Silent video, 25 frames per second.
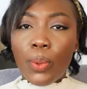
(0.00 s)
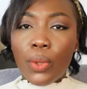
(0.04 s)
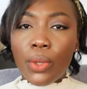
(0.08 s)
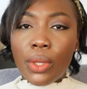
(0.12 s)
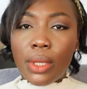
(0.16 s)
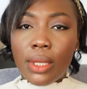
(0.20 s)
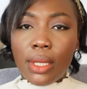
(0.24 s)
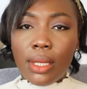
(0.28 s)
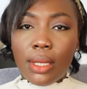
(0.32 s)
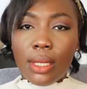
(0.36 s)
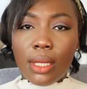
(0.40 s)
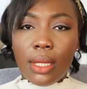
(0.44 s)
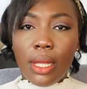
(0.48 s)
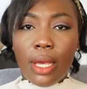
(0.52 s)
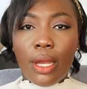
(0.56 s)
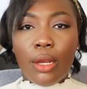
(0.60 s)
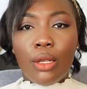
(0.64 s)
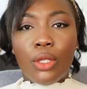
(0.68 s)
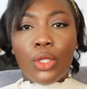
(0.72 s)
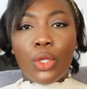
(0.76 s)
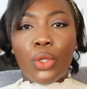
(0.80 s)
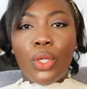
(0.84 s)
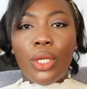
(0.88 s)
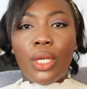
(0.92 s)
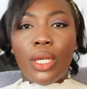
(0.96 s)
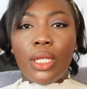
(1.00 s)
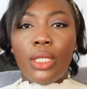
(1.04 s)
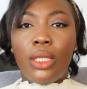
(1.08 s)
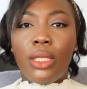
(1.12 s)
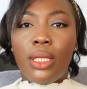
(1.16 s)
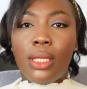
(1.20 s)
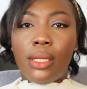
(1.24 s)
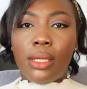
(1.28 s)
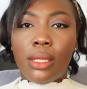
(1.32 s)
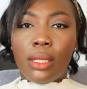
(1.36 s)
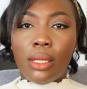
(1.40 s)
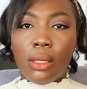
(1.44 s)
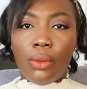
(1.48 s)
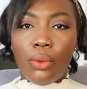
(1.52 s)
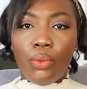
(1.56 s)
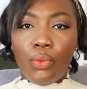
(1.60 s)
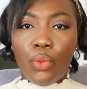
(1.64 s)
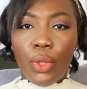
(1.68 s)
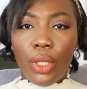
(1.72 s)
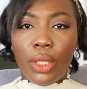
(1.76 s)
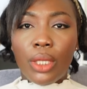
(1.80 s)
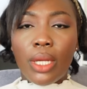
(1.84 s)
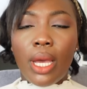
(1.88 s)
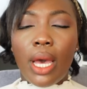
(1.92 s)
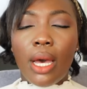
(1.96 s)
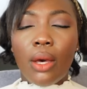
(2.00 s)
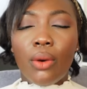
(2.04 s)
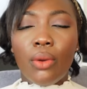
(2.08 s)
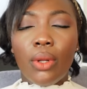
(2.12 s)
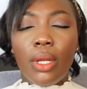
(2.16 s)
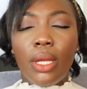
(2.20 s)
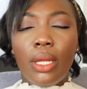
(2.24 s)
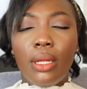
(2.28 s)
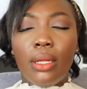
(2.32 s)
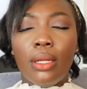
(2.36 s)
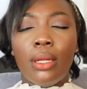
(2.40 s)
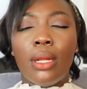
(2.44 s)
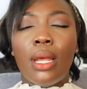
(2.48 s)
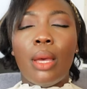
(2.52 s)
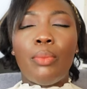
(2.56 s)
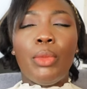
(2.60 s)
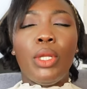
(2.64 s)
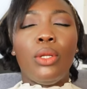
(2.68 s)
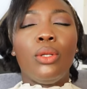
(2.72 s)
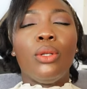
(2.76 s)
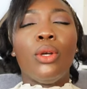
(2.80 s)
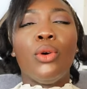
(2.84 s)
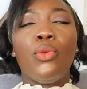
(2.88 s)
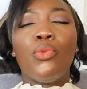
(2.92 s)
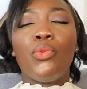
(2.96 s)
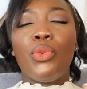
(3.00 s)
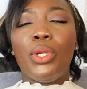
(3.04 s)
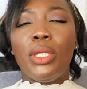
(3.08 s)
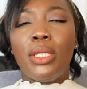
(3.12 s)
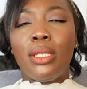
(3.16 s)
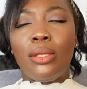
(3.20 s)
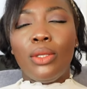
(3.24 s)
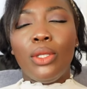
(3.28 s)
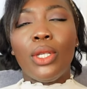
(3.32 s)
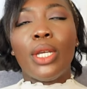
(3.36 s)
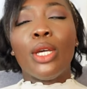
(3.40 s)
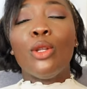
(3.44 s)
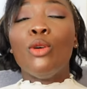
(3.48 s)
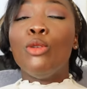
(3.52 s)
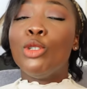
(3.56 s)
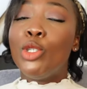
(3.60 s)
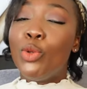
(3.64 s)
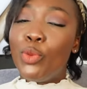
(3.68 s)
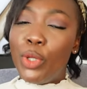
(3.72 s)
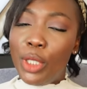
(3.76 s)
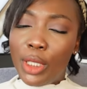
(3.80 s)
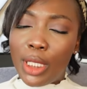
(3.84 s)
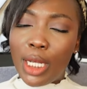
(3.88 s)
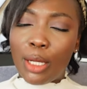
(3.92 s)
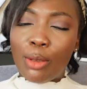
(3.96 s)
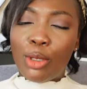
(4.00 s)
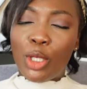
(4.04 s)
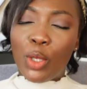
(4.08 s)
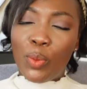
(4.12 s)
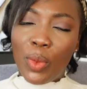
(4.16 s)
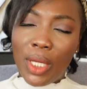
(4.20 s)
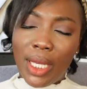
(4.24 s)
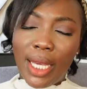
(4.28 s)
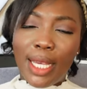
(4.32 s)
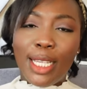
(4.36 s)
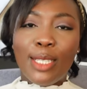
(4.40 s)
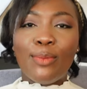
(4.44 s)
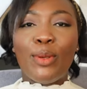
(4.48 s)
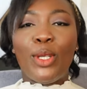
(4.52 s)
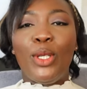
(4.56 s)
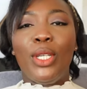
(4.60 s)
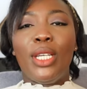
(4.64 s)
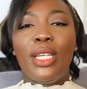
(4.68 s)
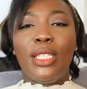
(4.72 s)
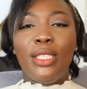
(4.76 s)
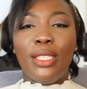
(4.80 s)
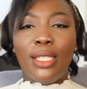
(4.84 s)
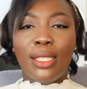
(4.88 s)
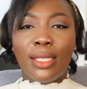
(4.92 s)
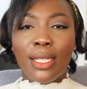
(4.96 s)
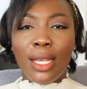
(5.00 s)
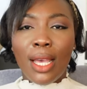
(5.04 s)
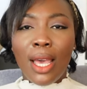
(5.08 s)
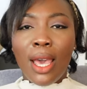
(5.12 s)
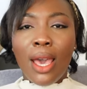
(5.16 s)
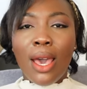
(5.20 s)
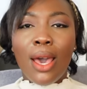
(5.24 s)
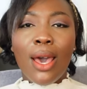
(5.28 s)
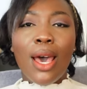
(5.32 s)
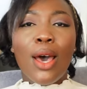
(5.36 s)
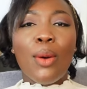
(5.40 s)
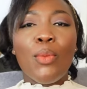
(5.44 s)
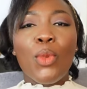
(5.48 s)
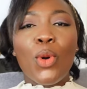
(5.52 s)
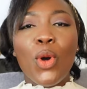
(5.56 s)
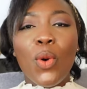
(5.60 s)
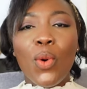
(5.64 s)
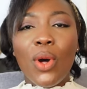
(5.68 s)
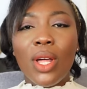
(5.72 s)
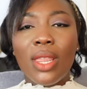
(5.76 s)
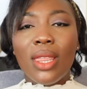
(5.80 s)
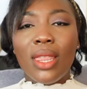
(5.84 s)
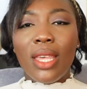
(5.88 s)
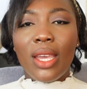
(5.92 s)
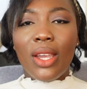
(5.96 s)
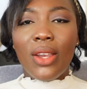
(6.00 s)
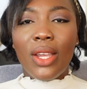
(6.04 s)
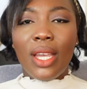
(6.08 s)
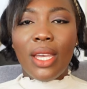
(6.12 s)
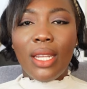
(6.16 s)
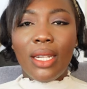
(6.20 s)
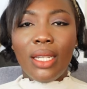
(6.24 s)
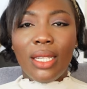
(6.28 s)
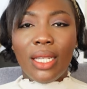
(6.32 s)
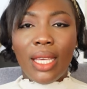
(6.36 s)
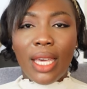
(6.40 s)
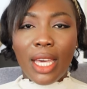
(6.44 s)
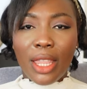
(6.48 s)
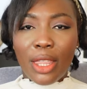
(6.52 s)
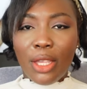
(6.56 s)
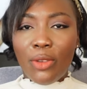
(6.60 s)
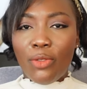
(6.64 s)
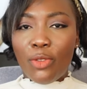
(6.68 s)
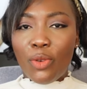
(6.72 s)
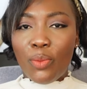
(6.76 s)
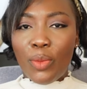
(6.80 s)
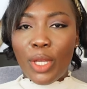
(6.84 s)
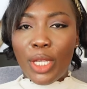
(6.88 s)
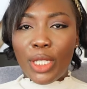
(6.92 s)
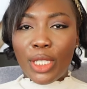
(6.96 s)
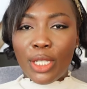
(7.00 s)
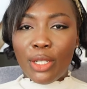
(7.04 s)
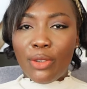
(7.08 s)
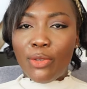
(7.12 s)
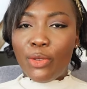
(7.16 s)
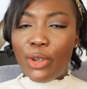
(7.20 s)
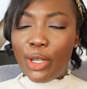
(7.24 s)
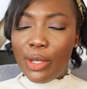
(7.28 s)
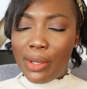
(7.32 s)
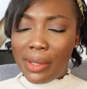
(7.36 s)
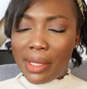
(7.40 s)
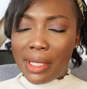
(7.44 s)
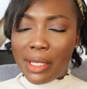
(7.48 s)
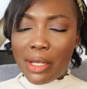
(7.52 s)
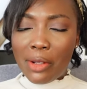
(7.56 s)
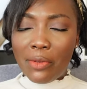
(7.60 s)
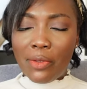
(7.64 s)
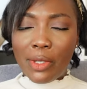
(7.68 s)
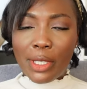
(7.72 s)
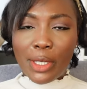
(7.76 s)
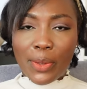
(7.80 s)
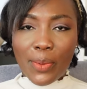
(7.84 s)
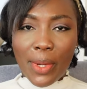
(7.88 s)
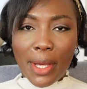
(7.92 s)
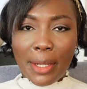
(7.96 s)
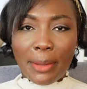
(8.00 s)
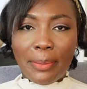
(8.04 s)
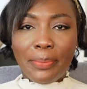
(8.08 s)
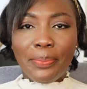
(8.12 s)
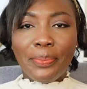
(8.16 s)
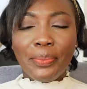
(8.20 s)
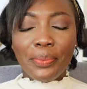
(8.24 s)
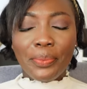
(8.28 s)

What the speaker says: post is there, so you can just reach out and, you can also reach out to me, yes, but you can just go on there and get the information for yourself as well.